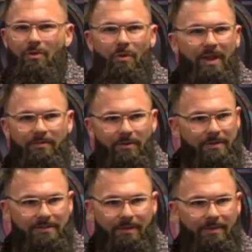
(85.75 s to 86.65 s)
new way of
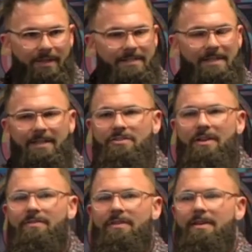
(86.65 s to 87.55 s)
doing something, it's not that you
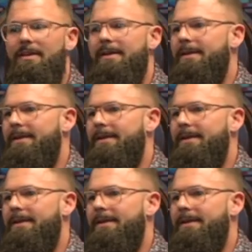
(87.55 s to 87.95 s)
have to